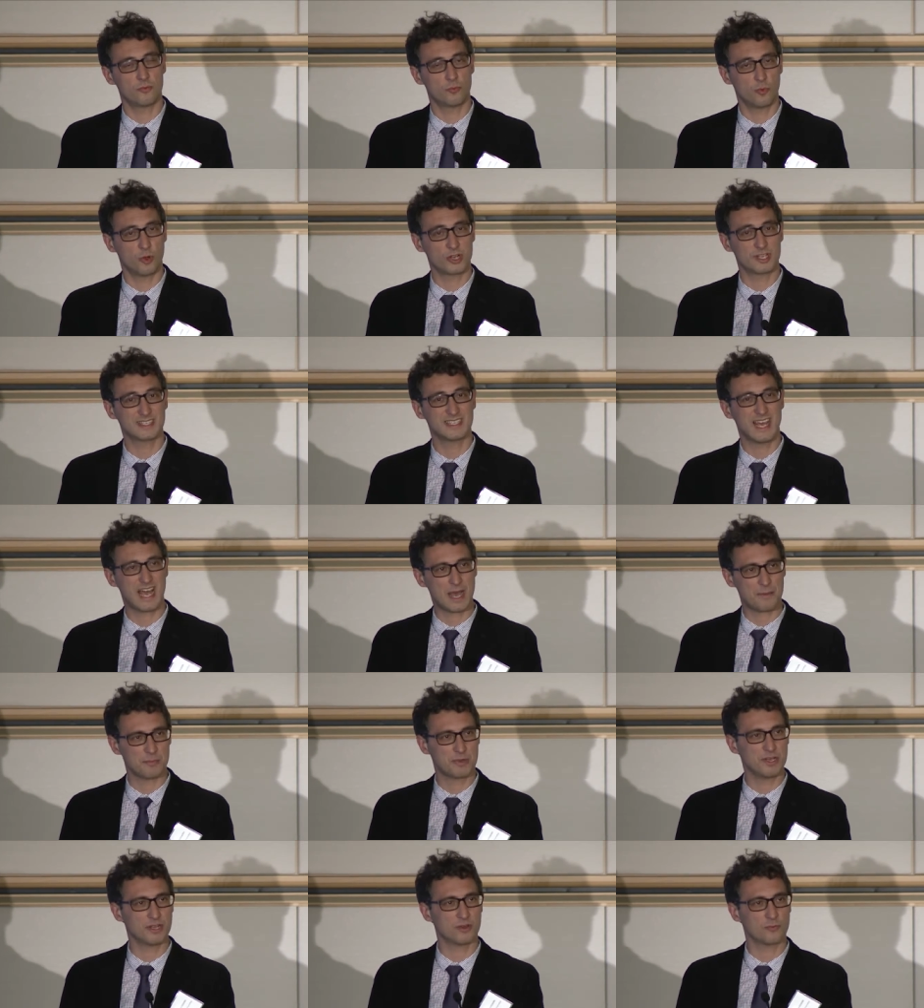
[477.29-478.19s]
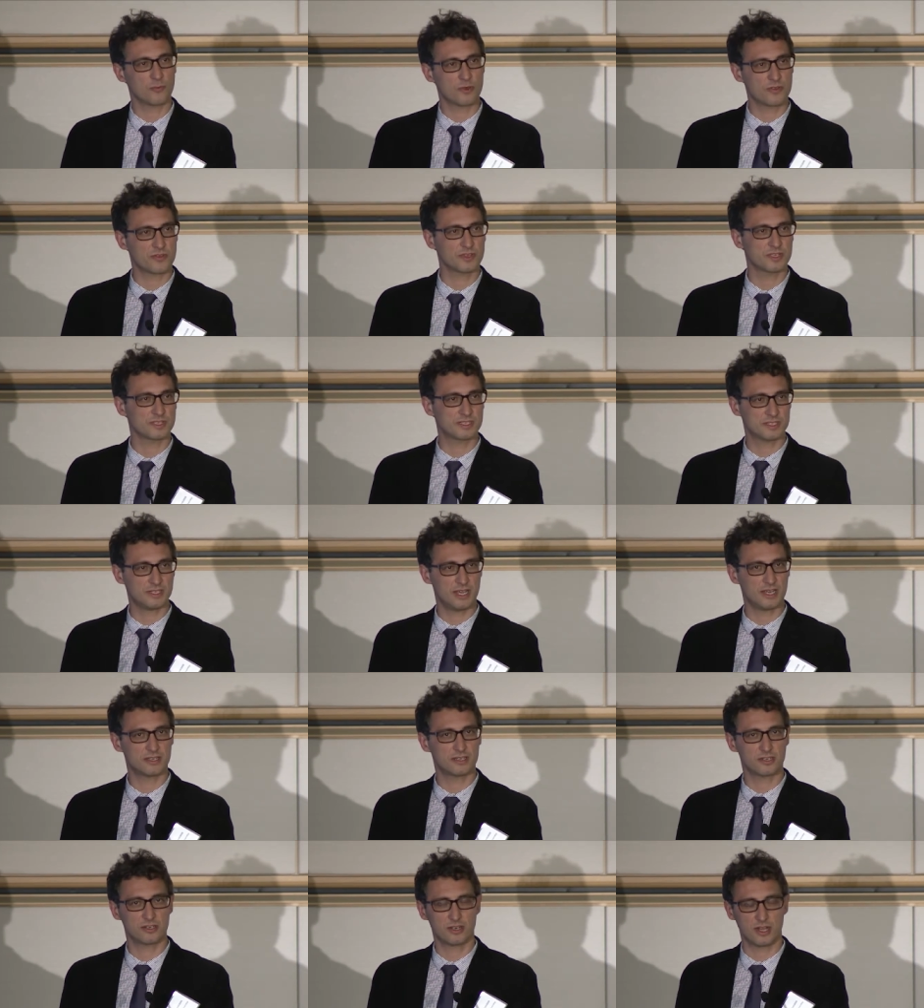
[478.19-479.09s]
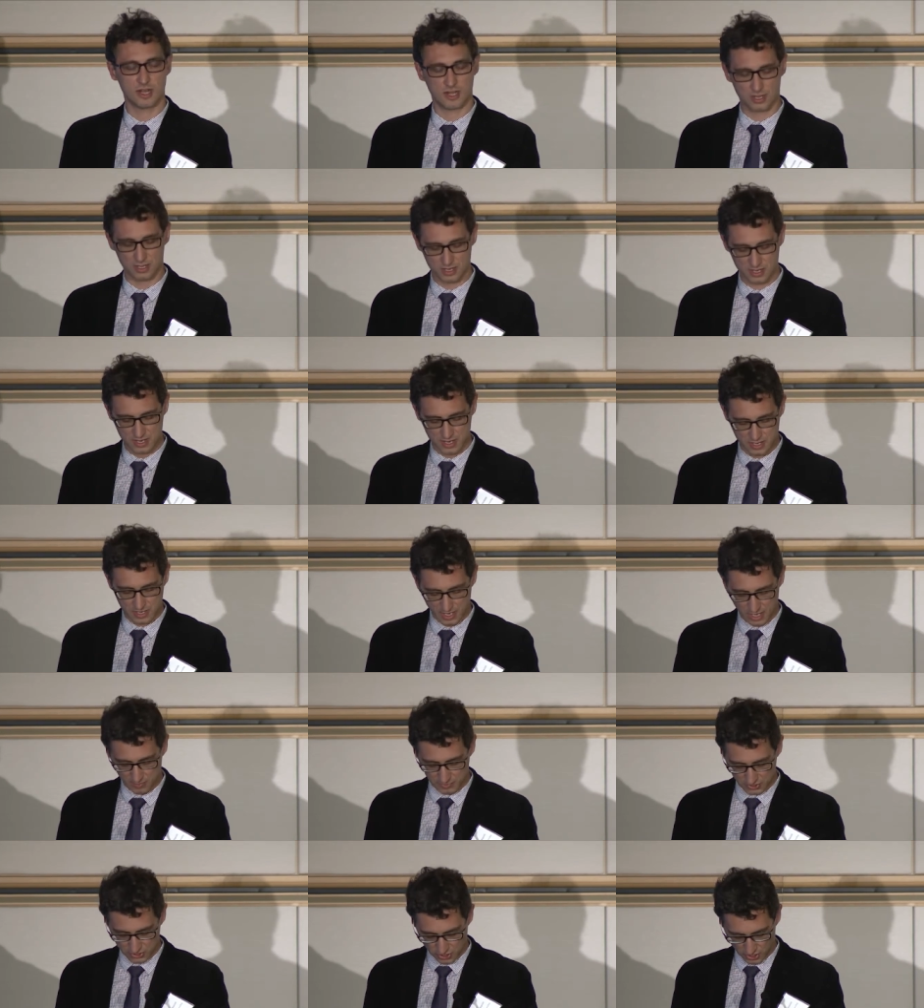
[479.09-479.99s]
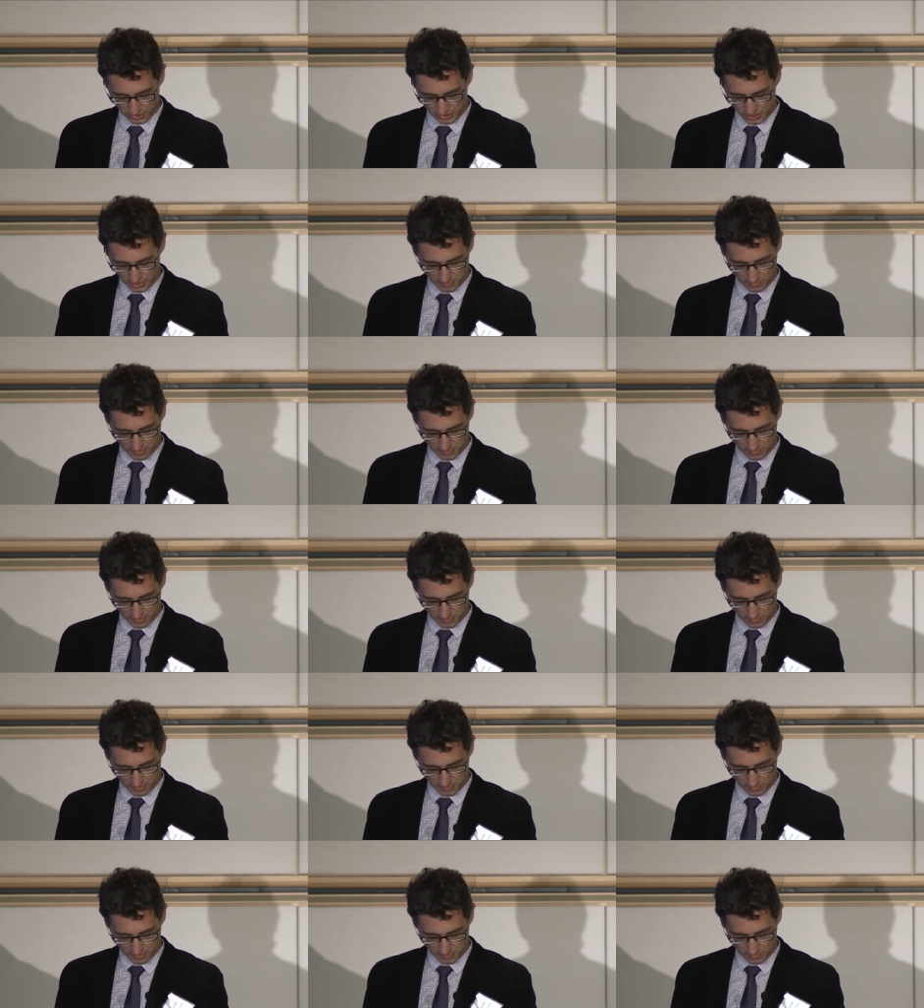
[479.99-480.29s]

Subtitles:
what is happening with this data. And I'll be talking